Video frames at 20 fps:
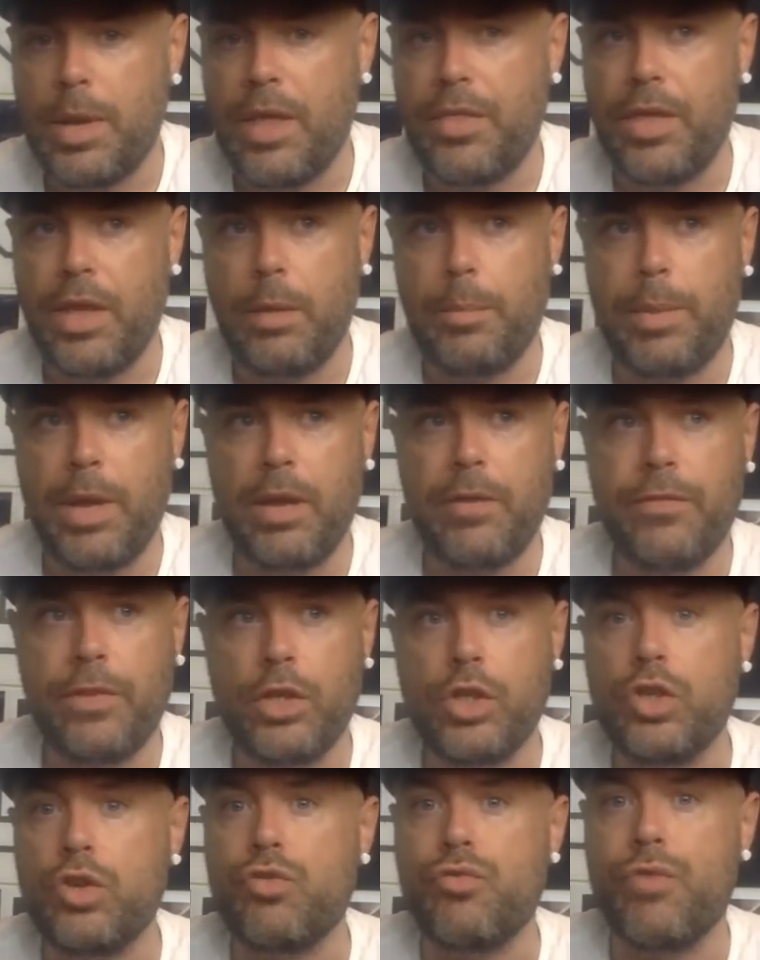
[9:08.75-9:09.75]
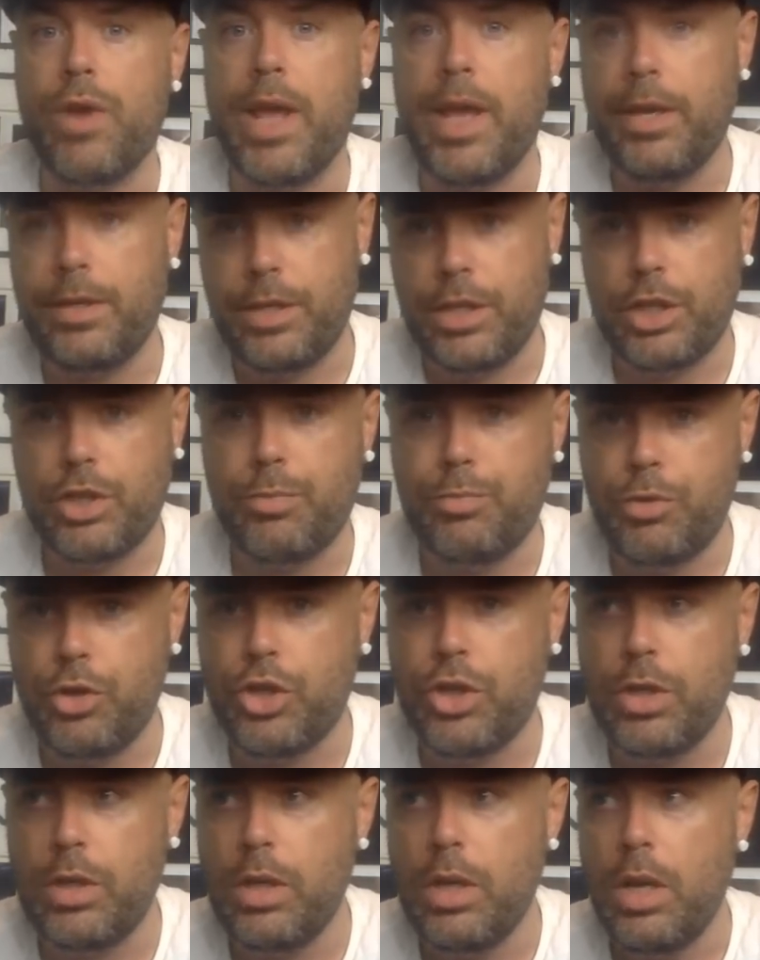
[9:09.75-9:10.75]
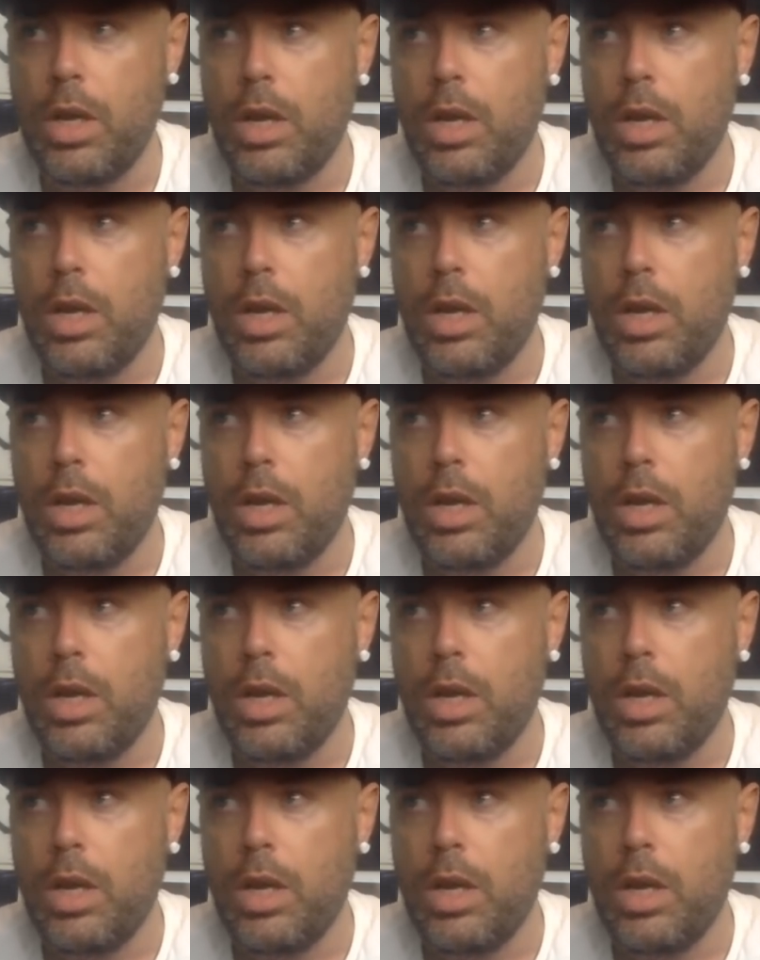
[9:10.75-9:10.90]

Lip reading: I think Pickford's great at distribution.